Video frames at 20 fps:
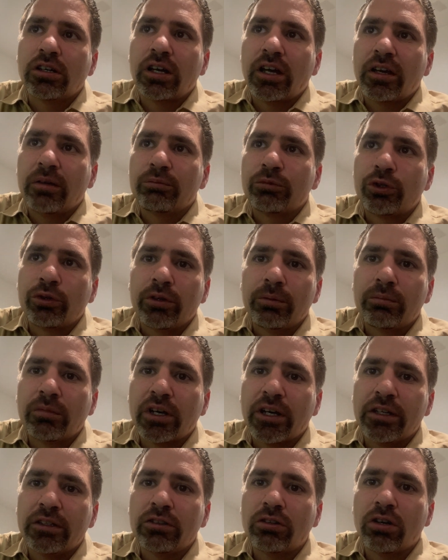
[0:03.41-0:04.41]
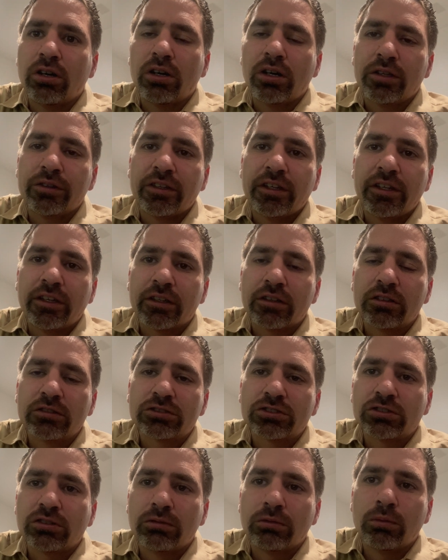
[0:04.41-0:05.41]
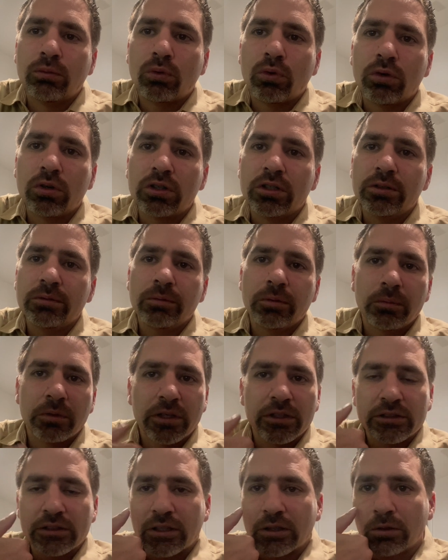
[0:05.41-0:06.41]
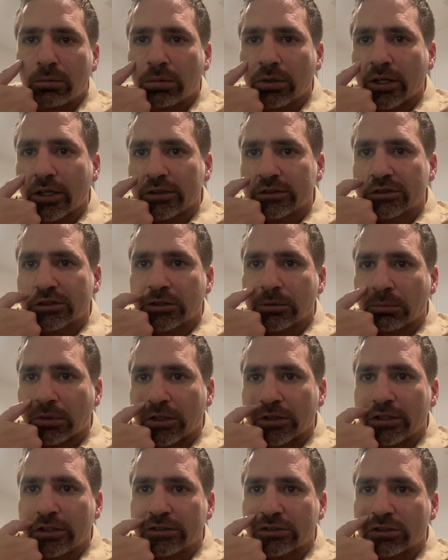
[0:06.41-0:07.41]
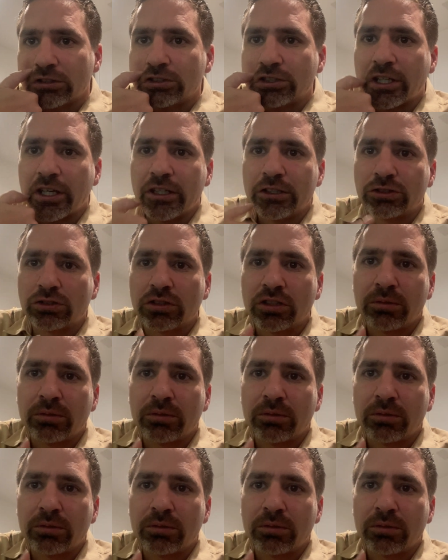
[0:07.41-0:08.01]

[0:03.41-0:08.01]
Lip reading: I am doing mine on the English Civil War because that applies to my dissertation.